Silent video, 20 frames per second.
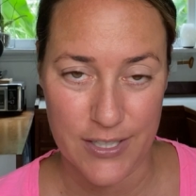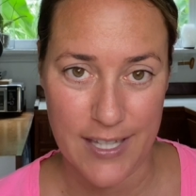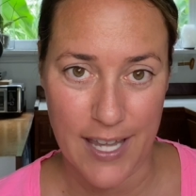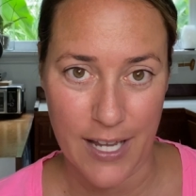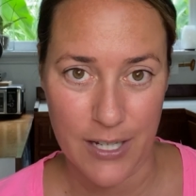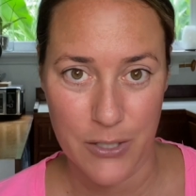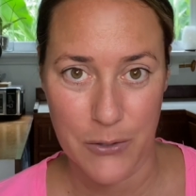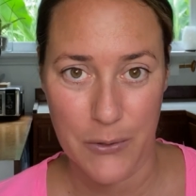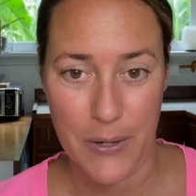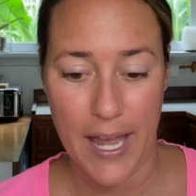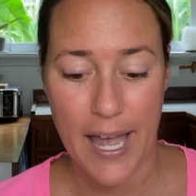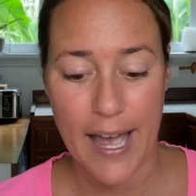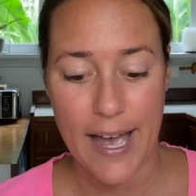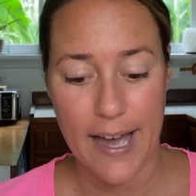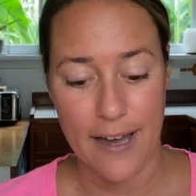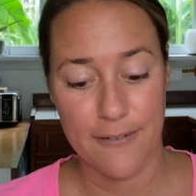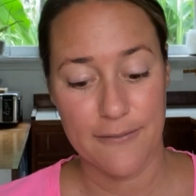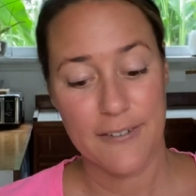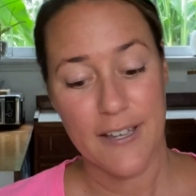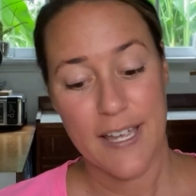that you
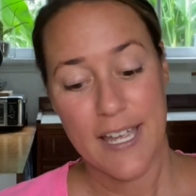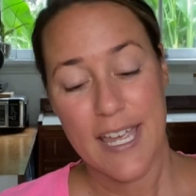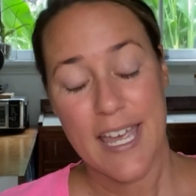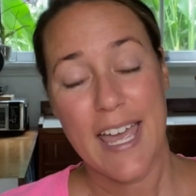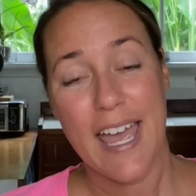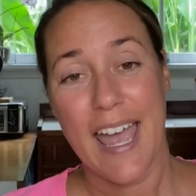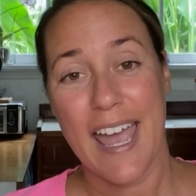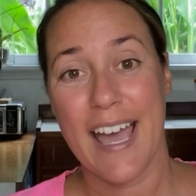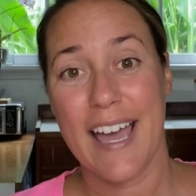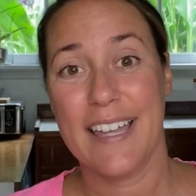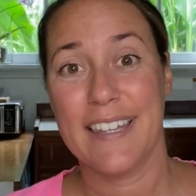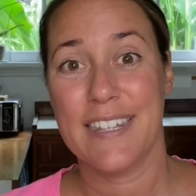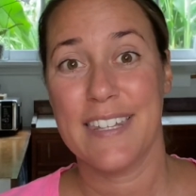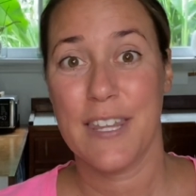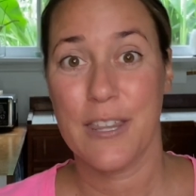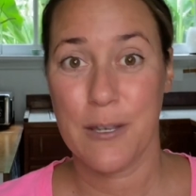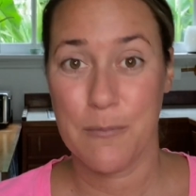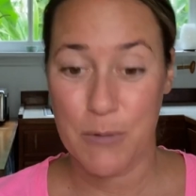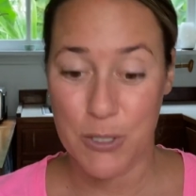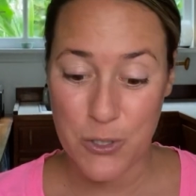have. And
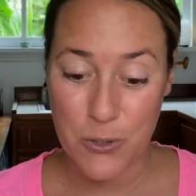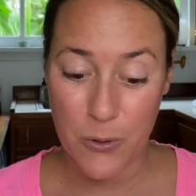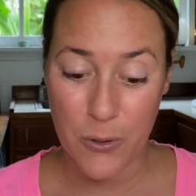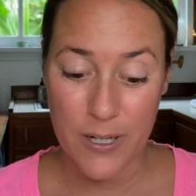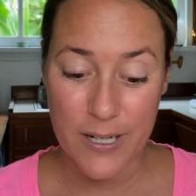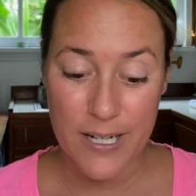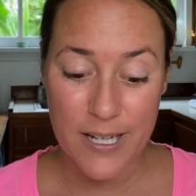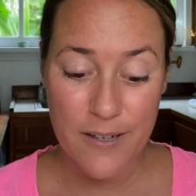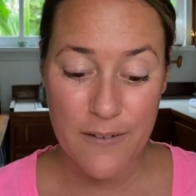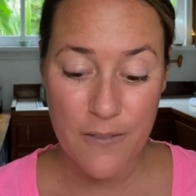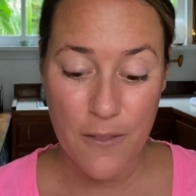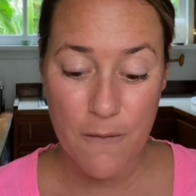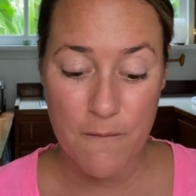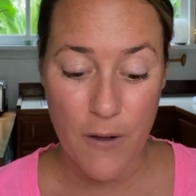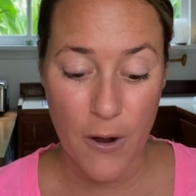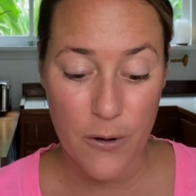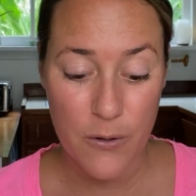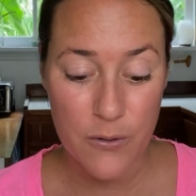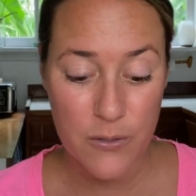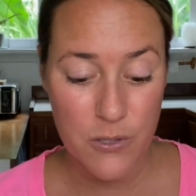the majority of the
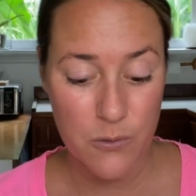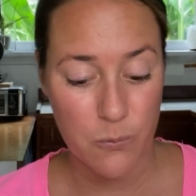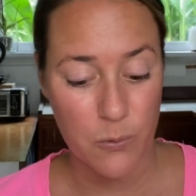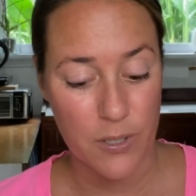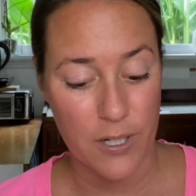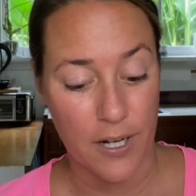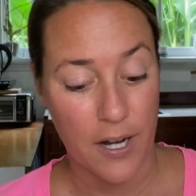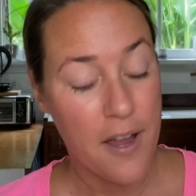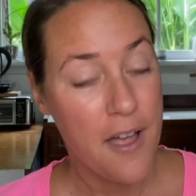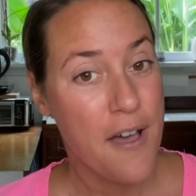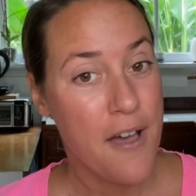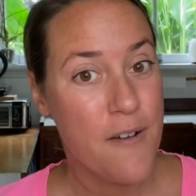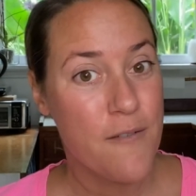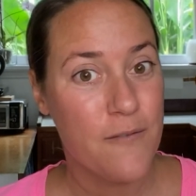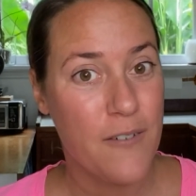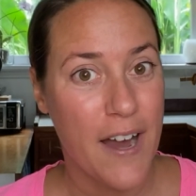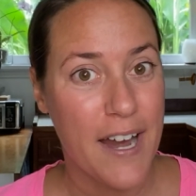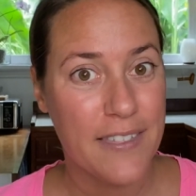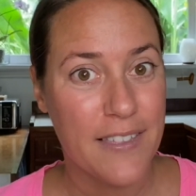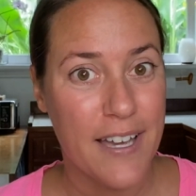votes were
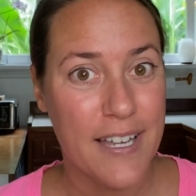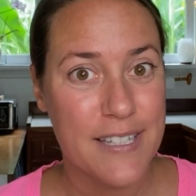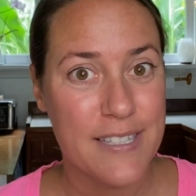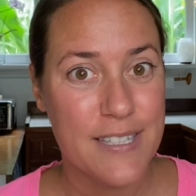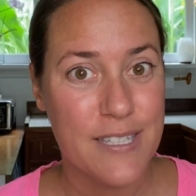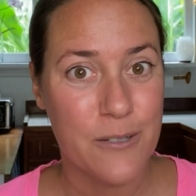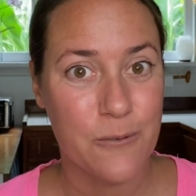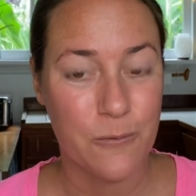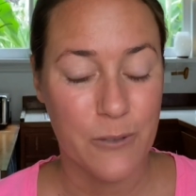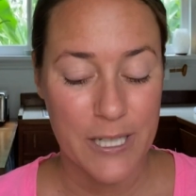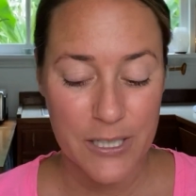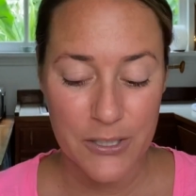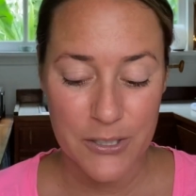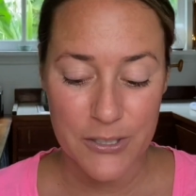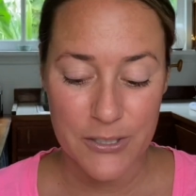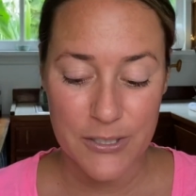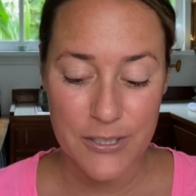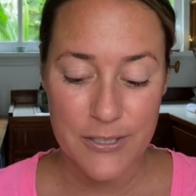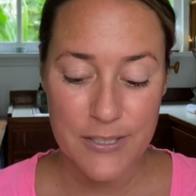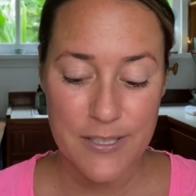fine lines and
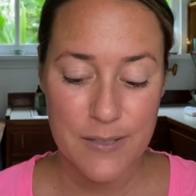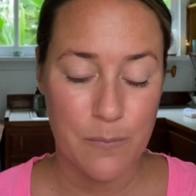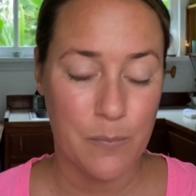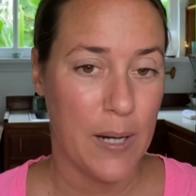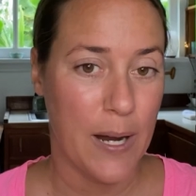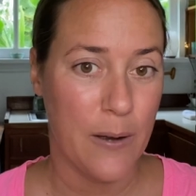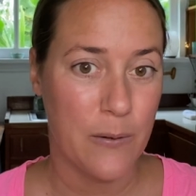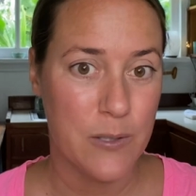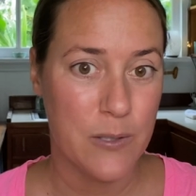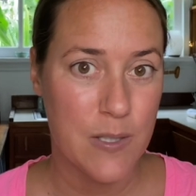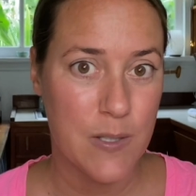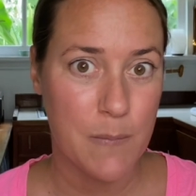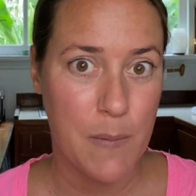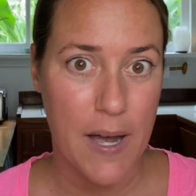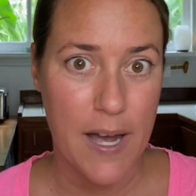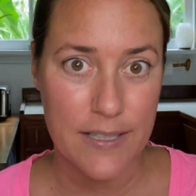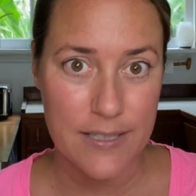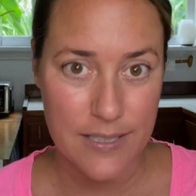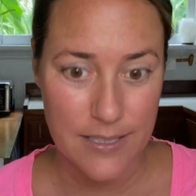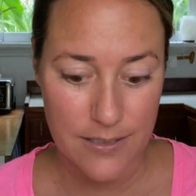wrinkles, brown
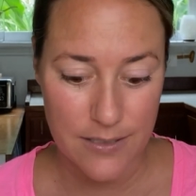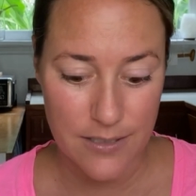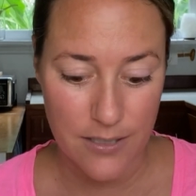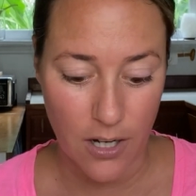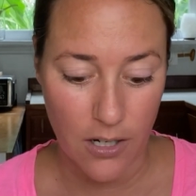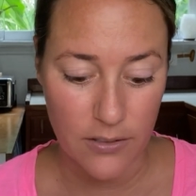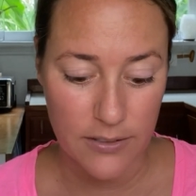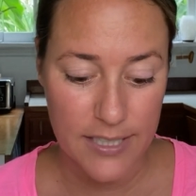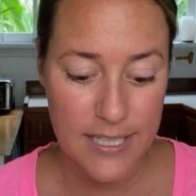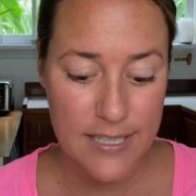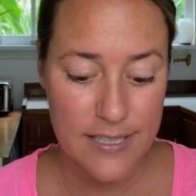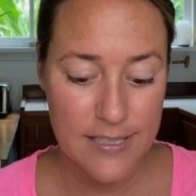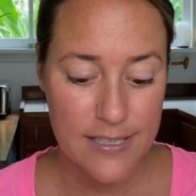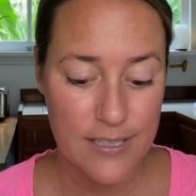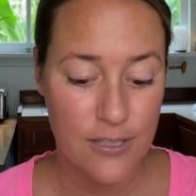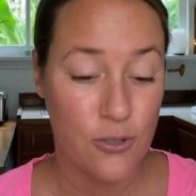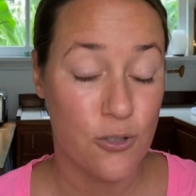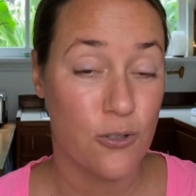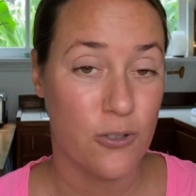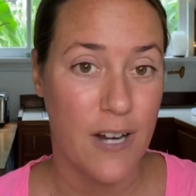spots and dullness,
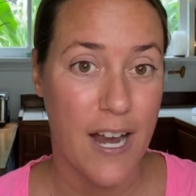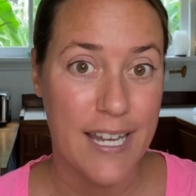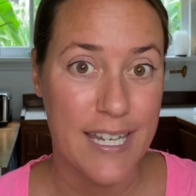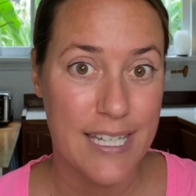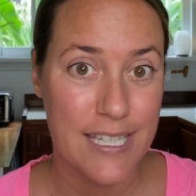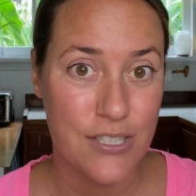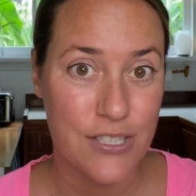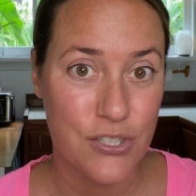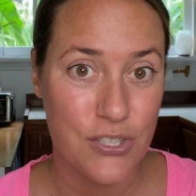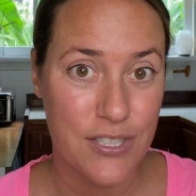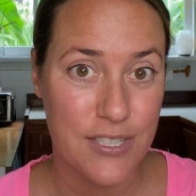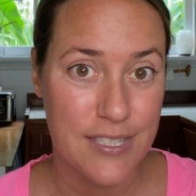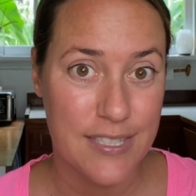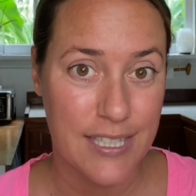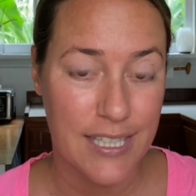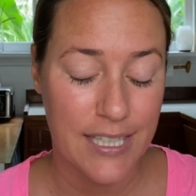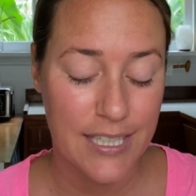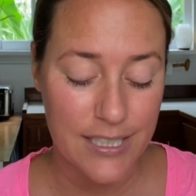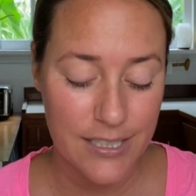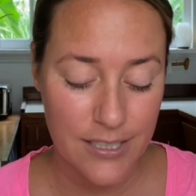dry itchy
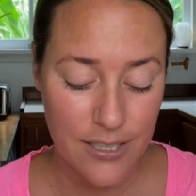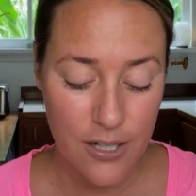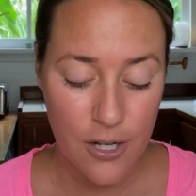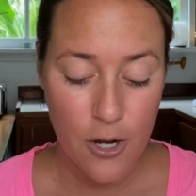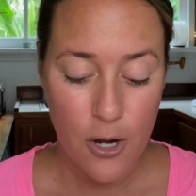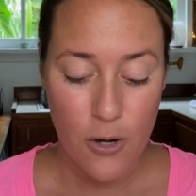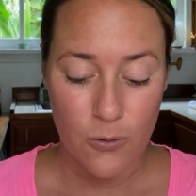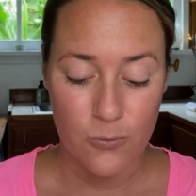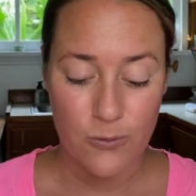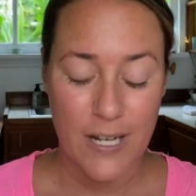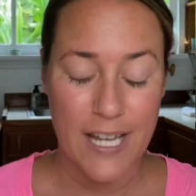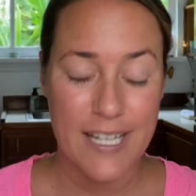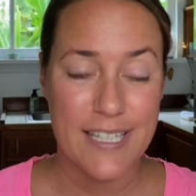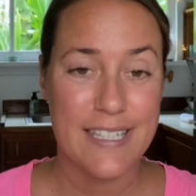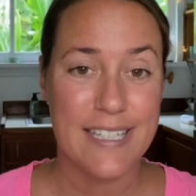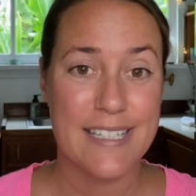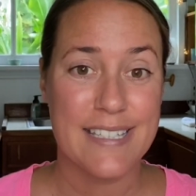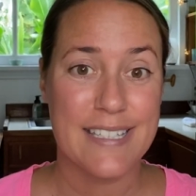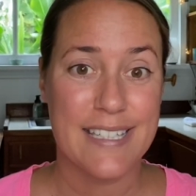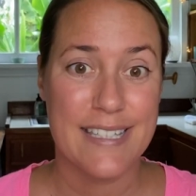skin,
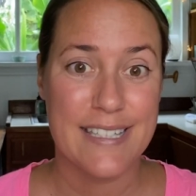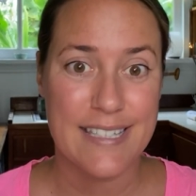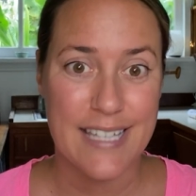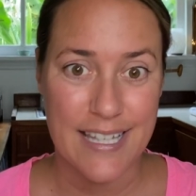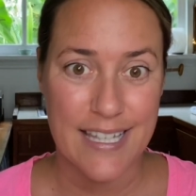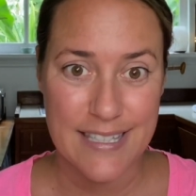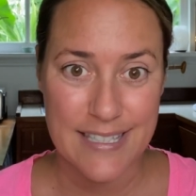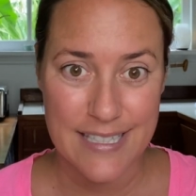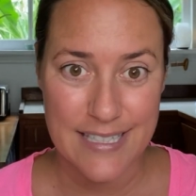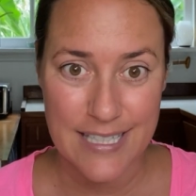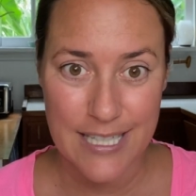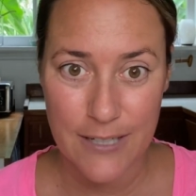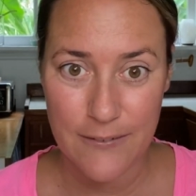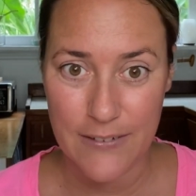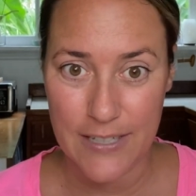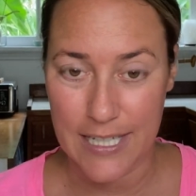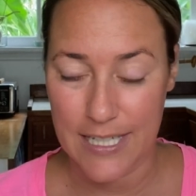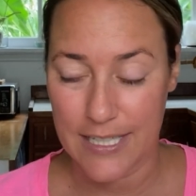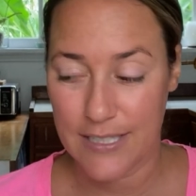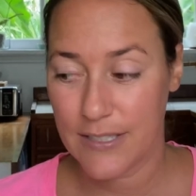redness and
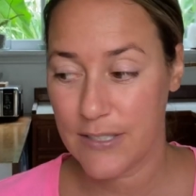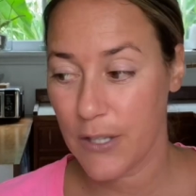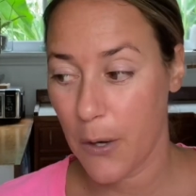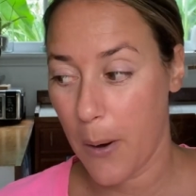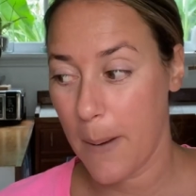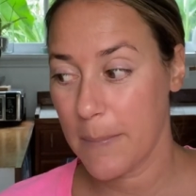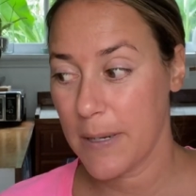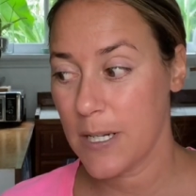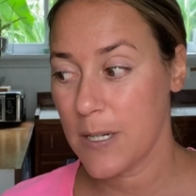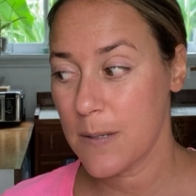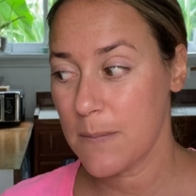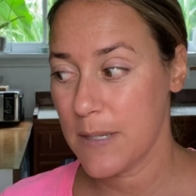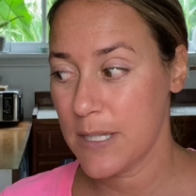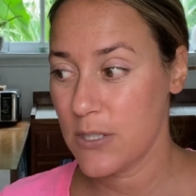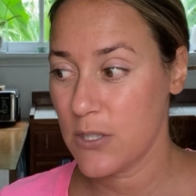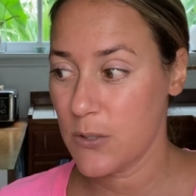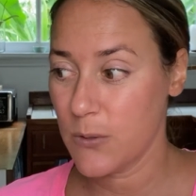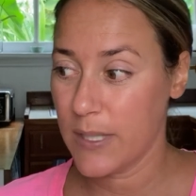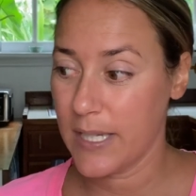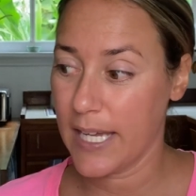sensitivity. So I'm going to be
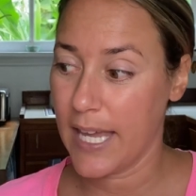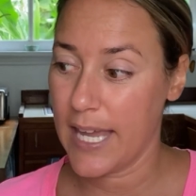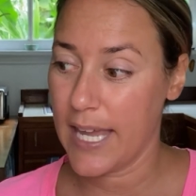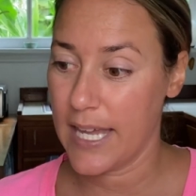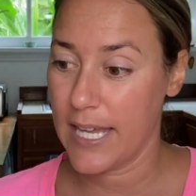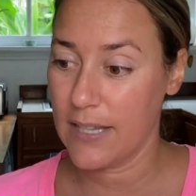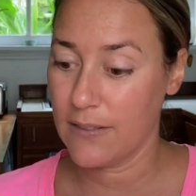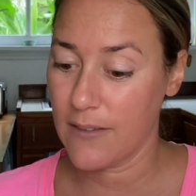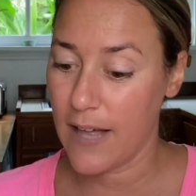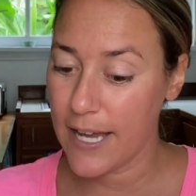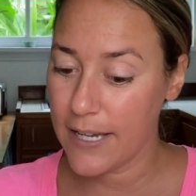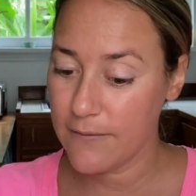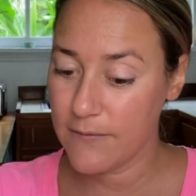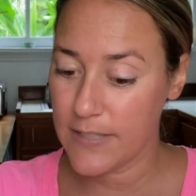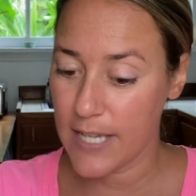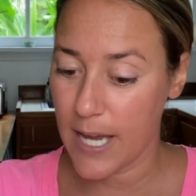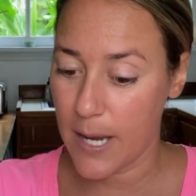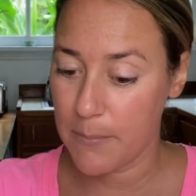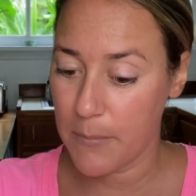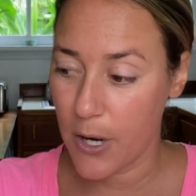doing a live
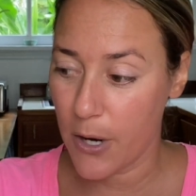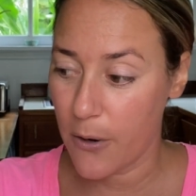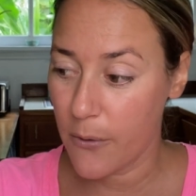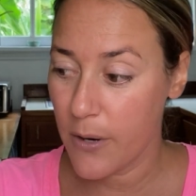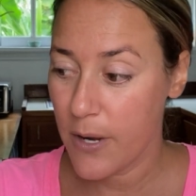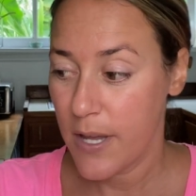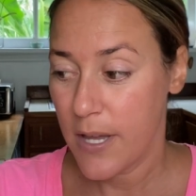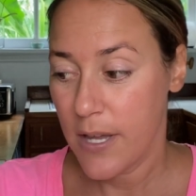demo